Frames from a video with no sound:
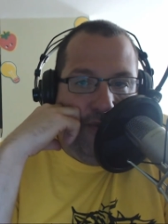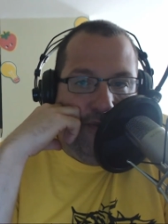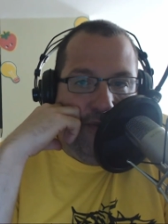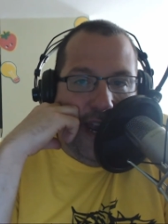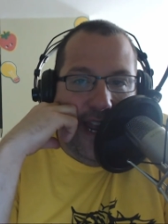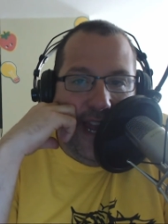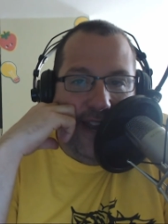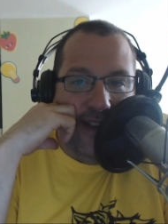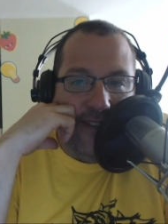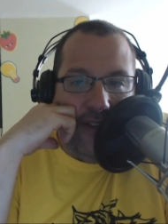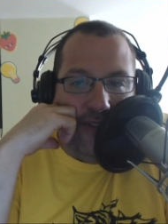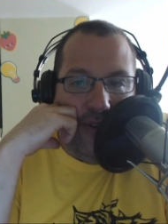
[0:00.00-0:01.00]
Right, and
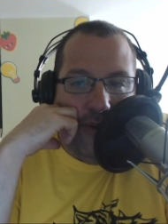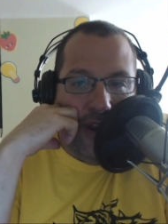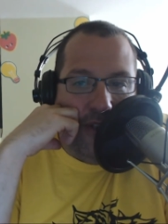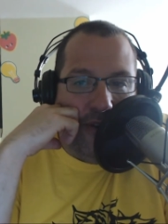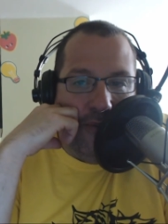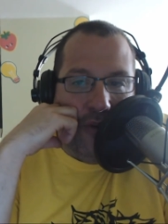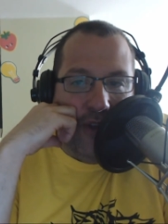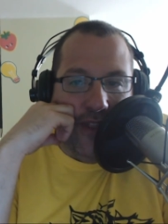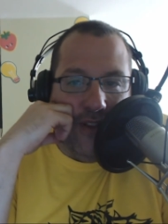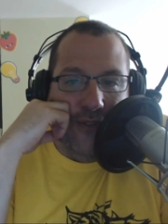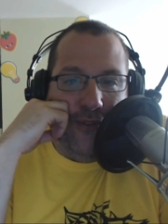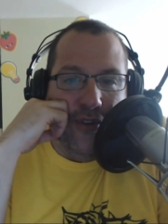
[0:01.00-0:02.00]
it's also another one
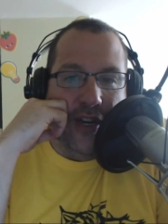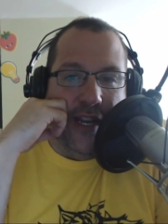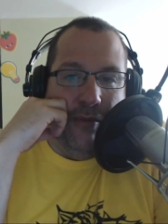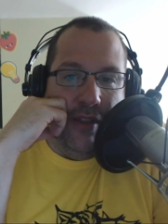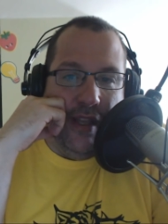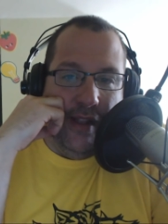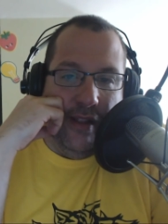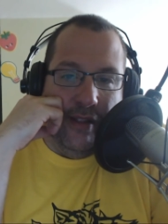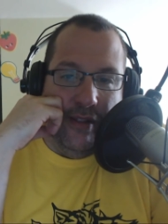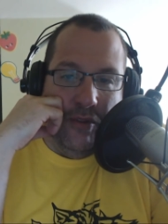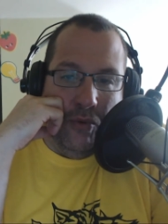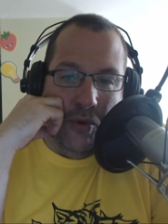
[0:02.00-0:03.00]
that's free within
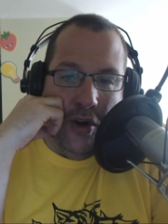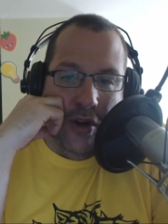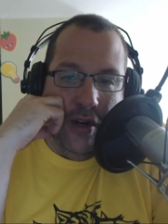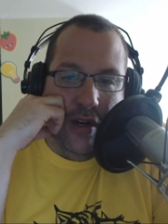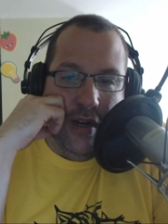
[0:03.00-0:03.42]
lore.